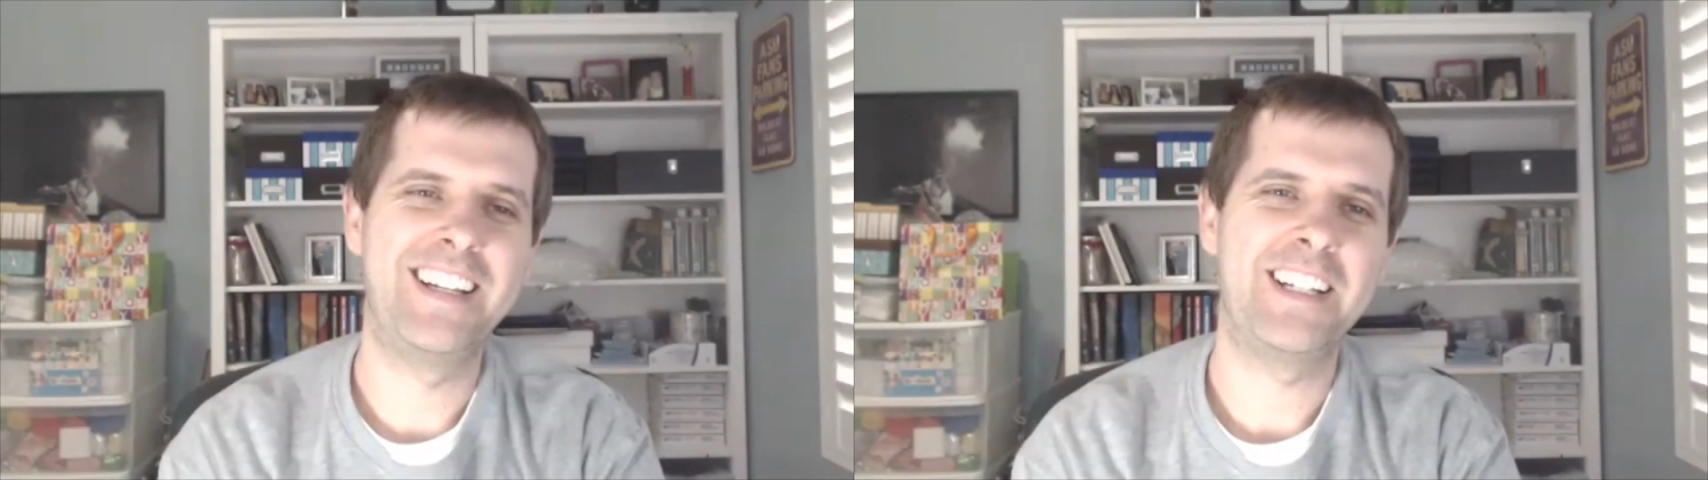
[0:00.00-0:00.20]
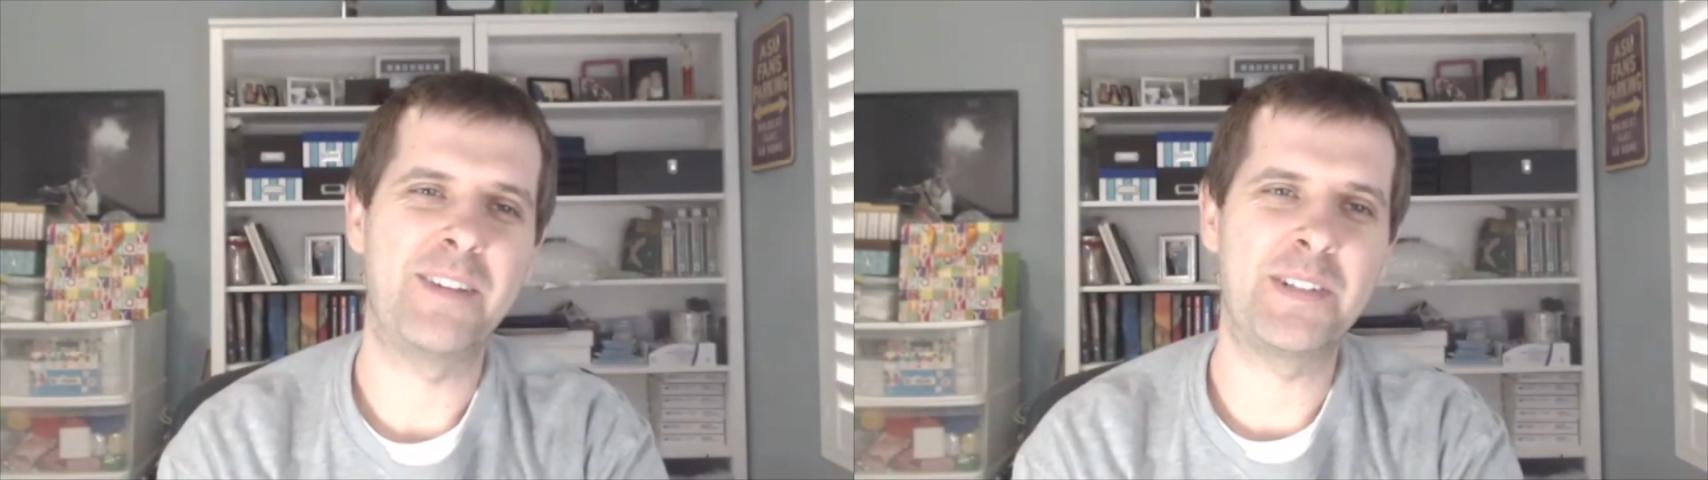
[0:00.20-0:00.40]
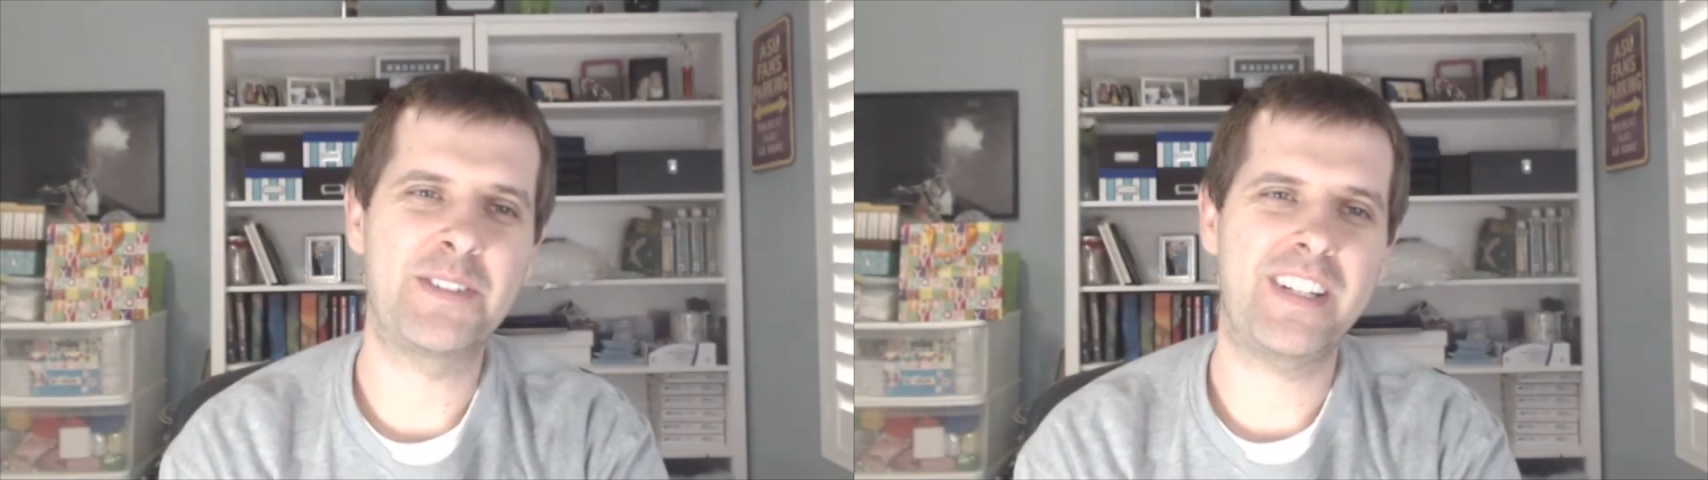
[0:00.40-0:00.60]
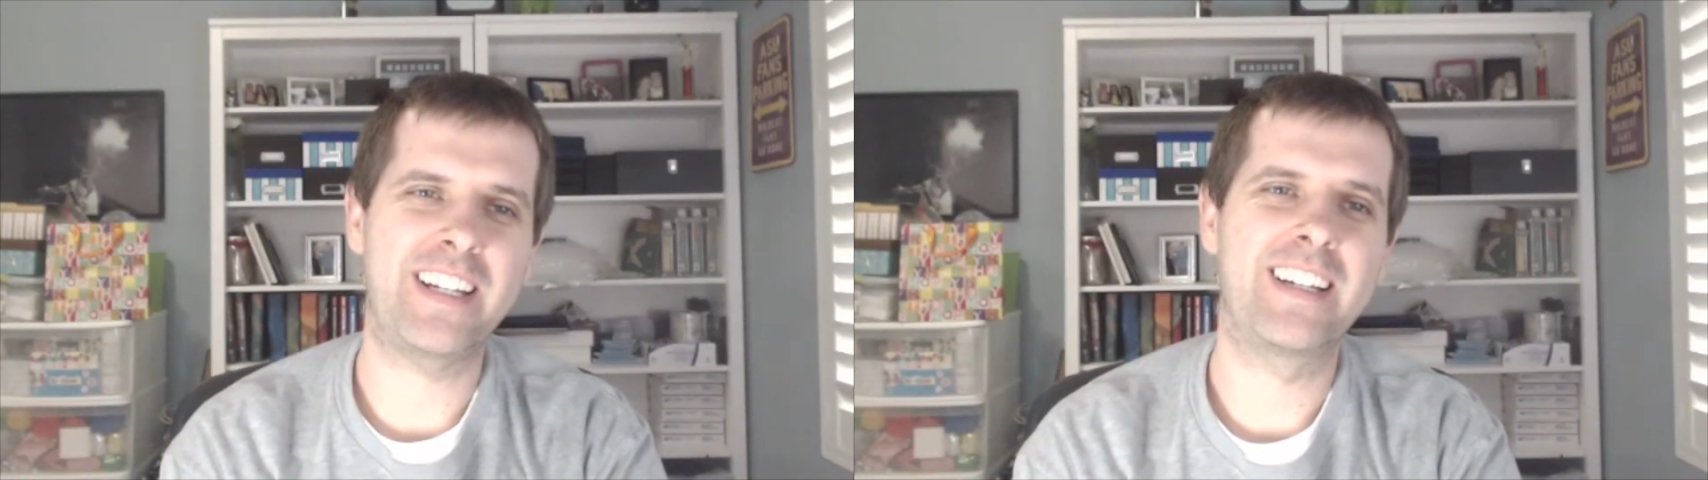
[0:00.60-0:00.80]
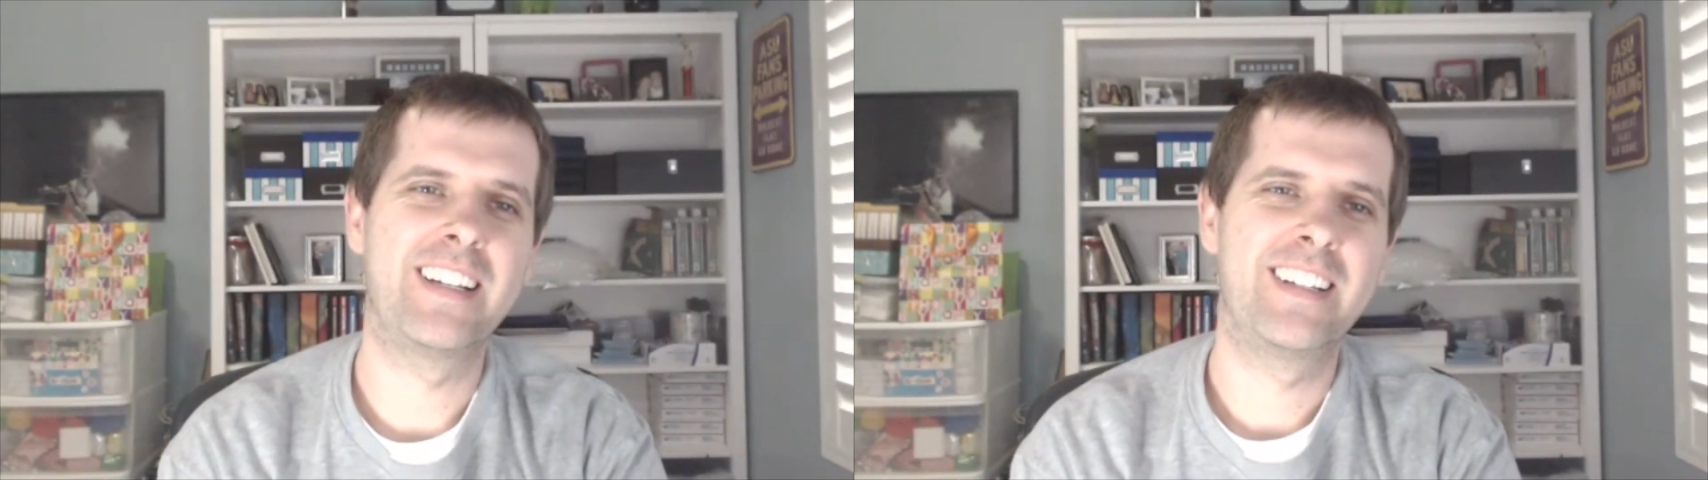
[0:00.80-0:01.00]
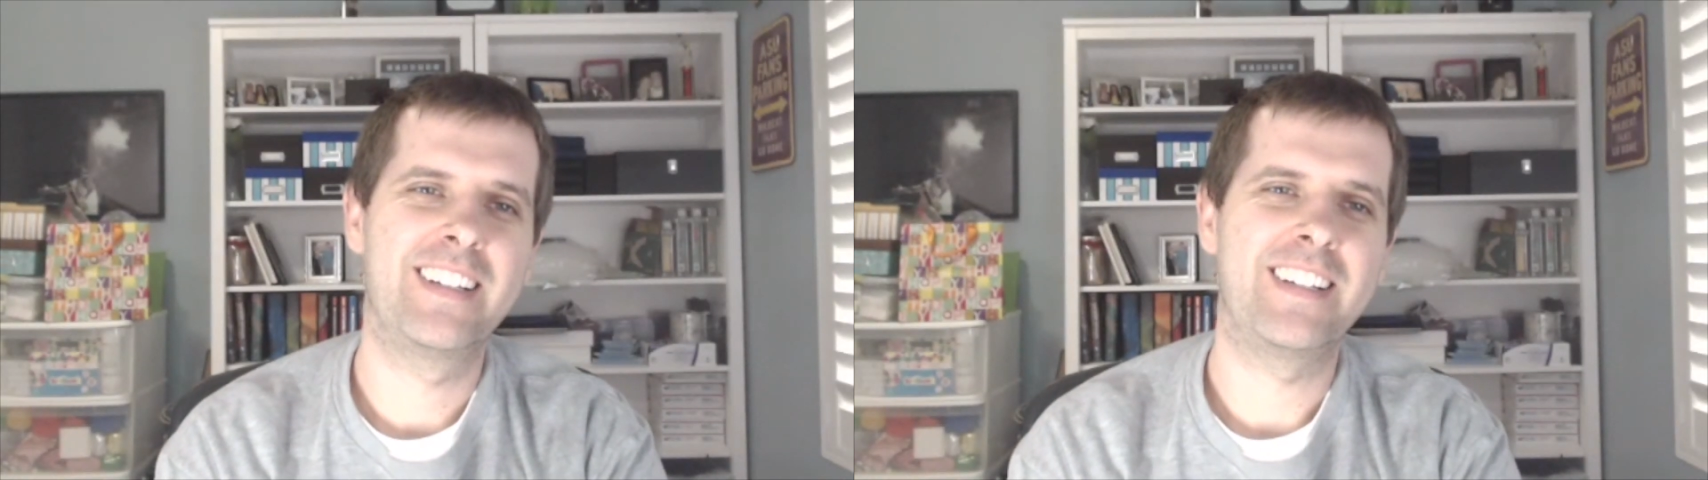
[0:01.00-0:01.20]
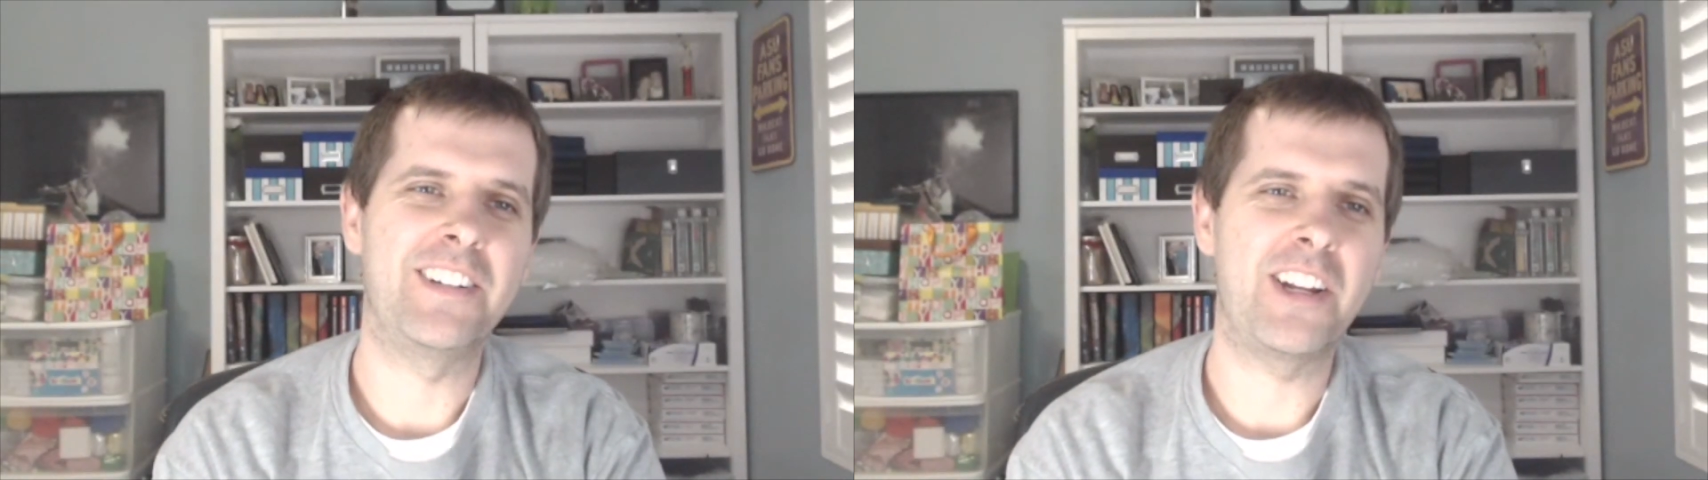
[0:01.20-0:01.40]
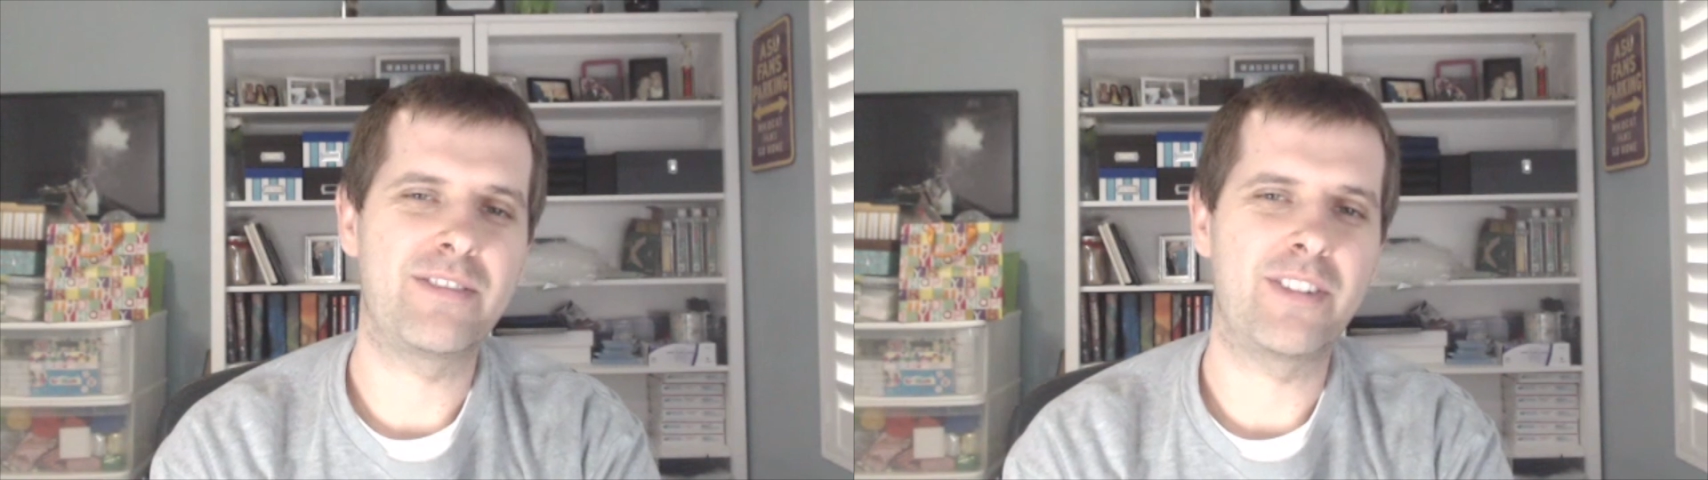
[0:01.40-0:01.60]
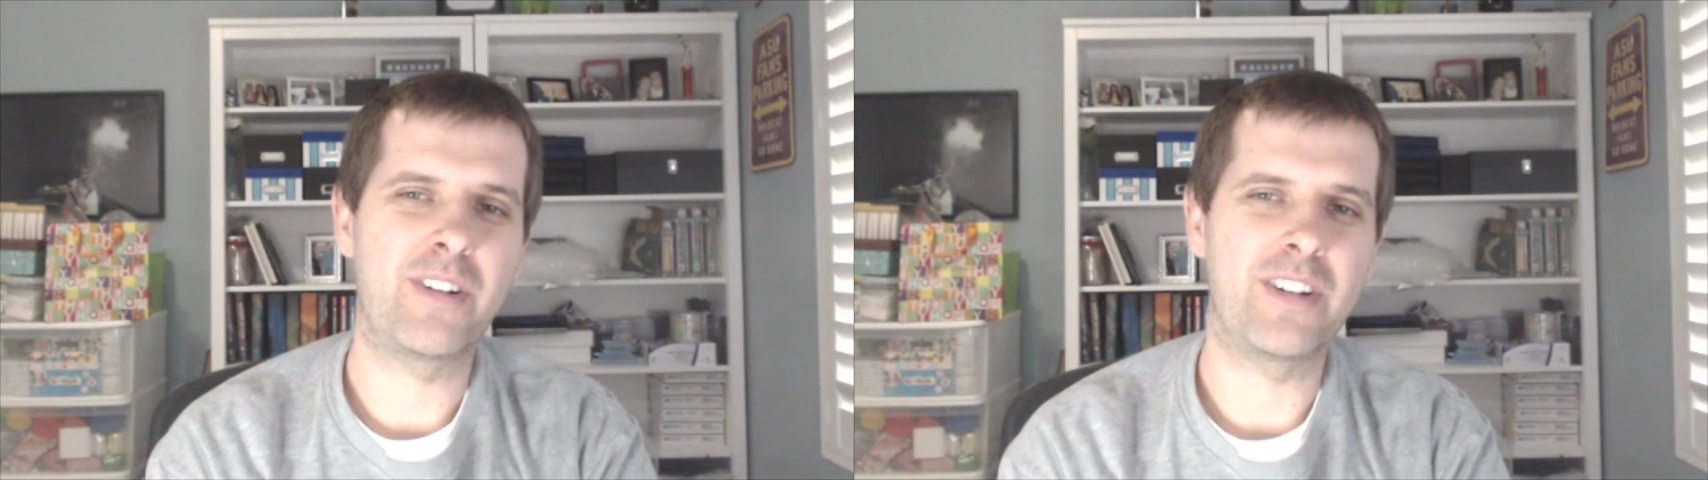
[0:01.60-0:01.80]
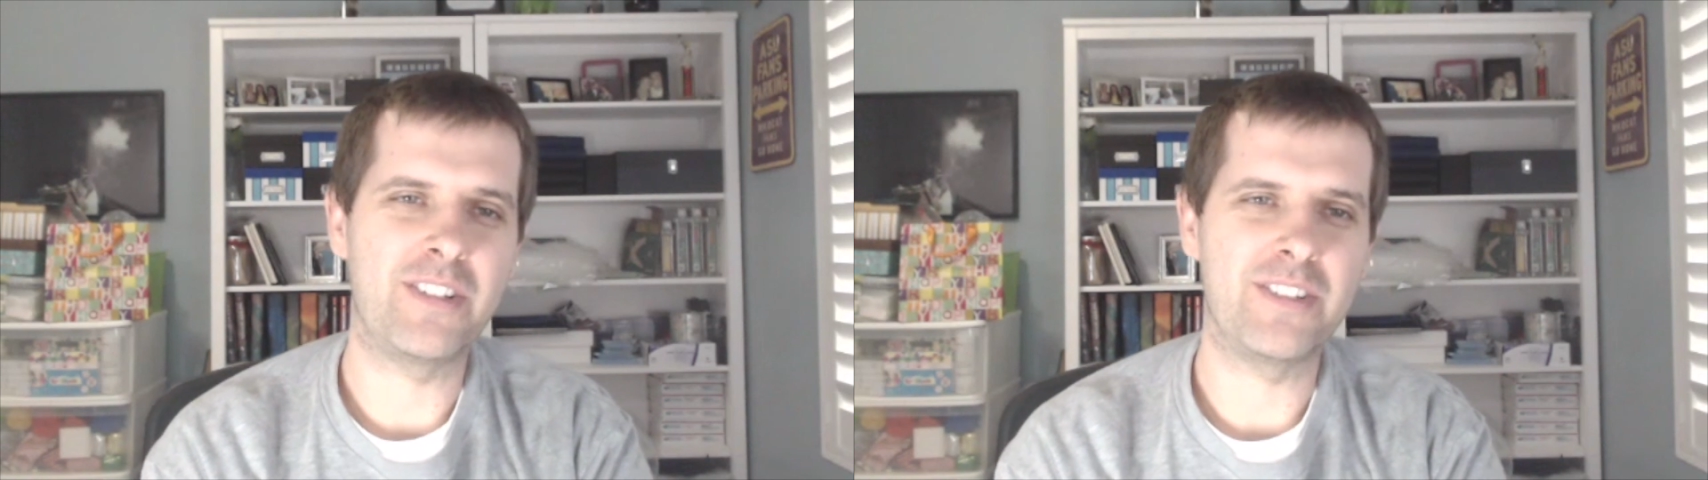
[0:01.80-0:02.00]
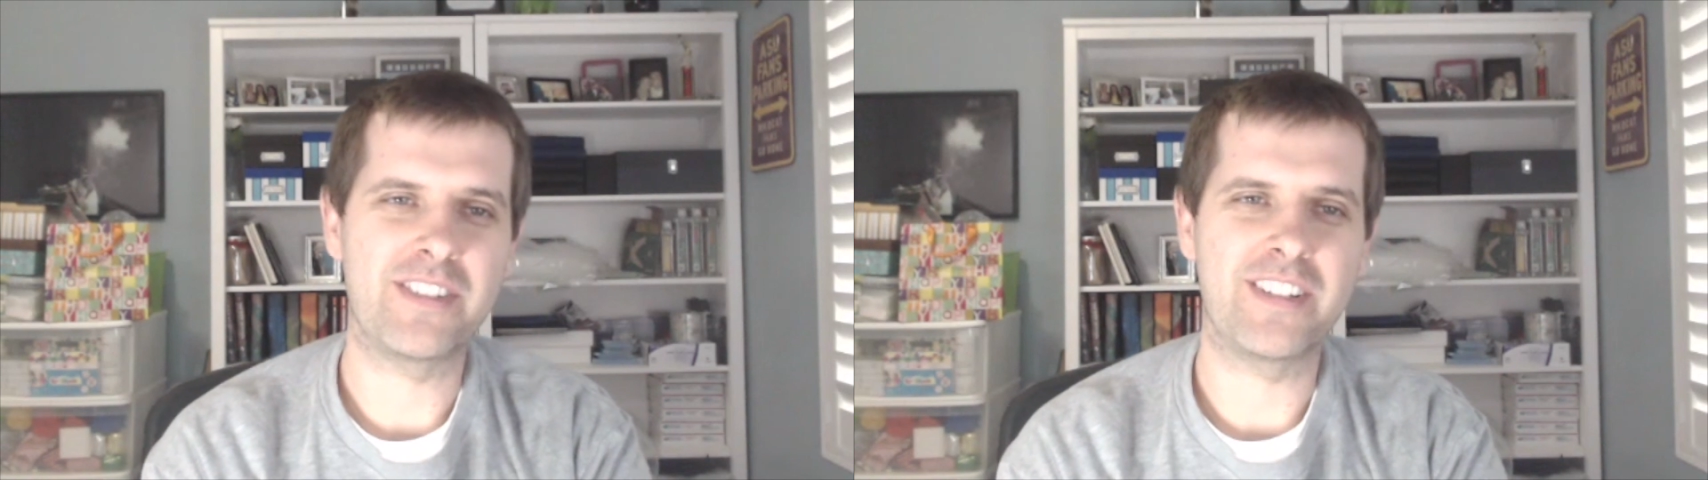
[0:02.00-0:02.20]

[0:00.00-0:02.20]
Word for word: I mean, there's like a lot of grown adults